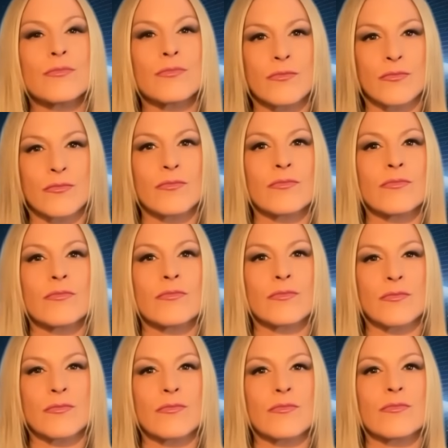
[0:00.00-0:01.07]

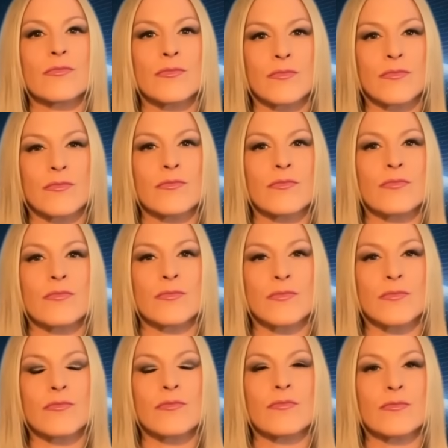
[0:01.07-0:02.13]

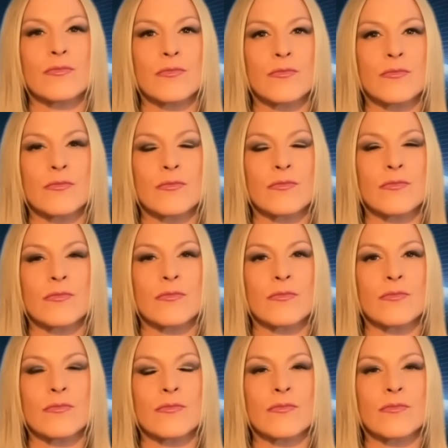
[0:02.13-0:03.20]

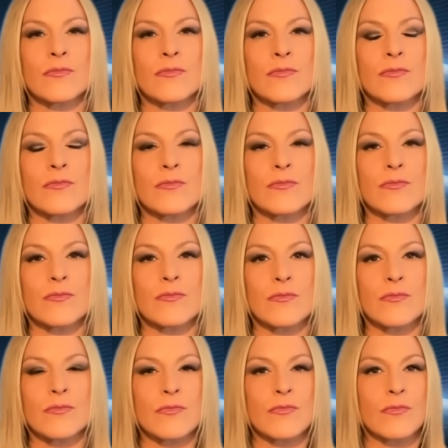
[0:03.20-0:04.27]

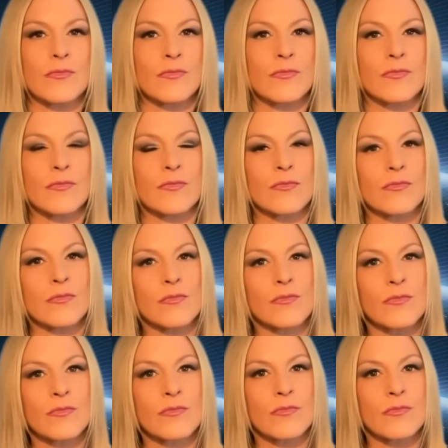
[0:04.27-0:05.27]
[no speech]